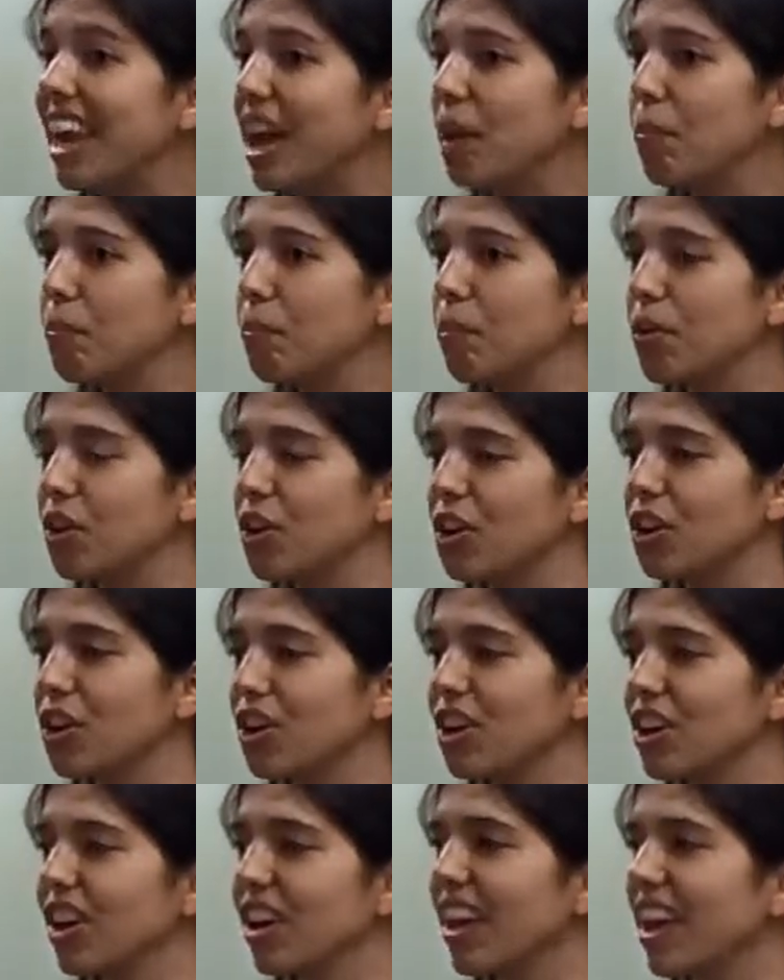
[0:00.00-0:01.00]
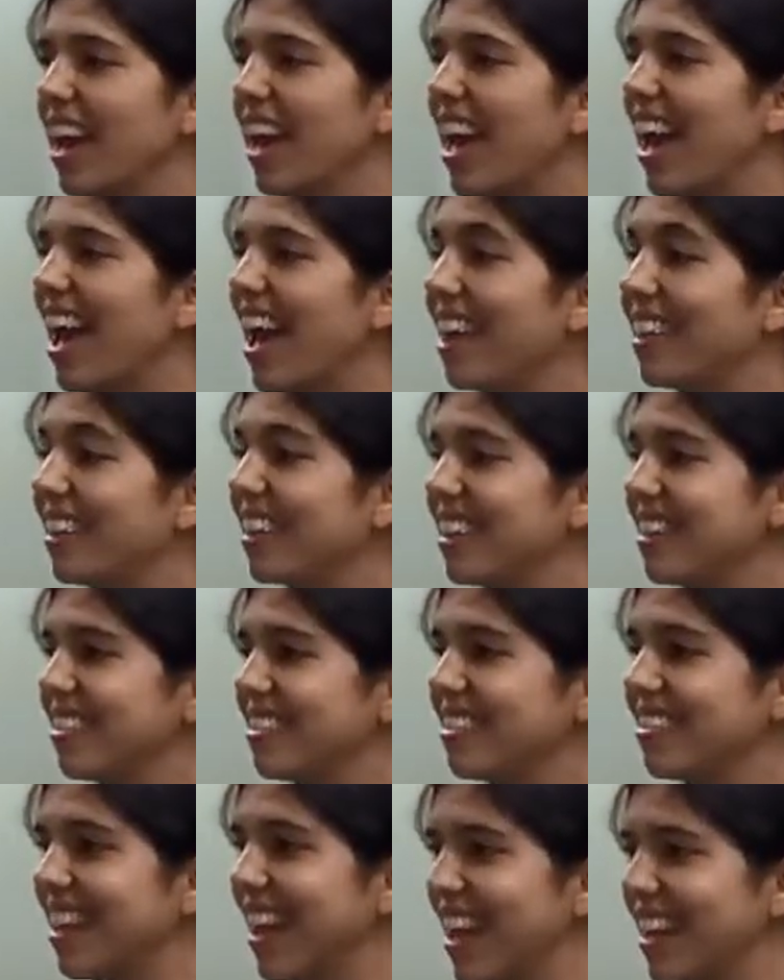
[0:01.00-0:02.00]
emperor,
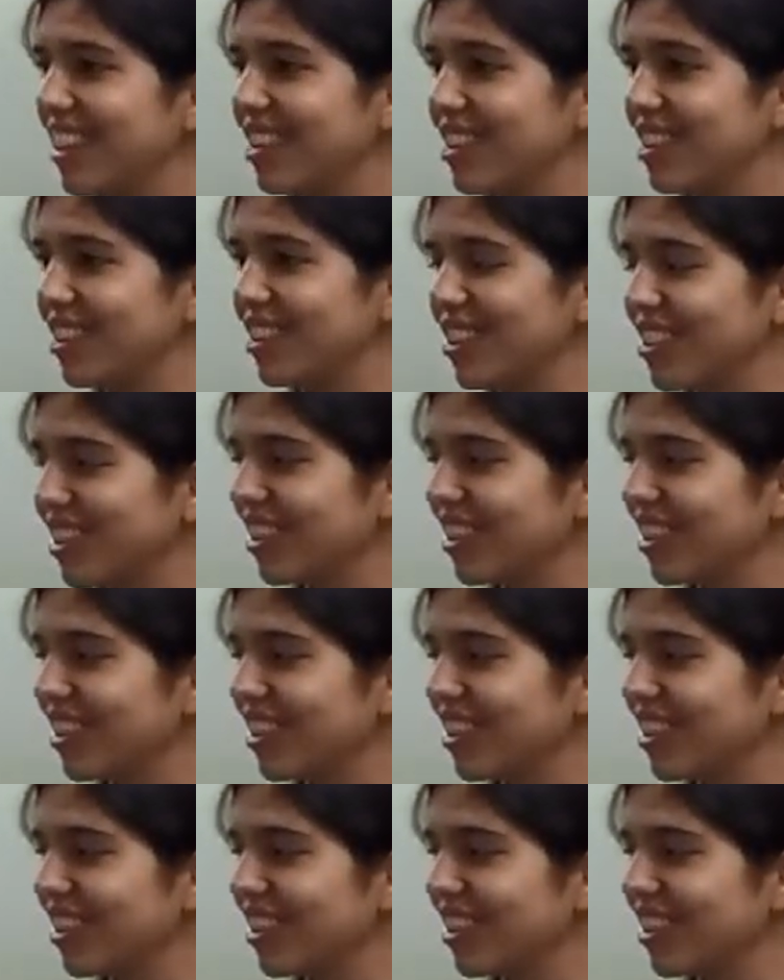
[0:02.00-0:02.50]
Alexander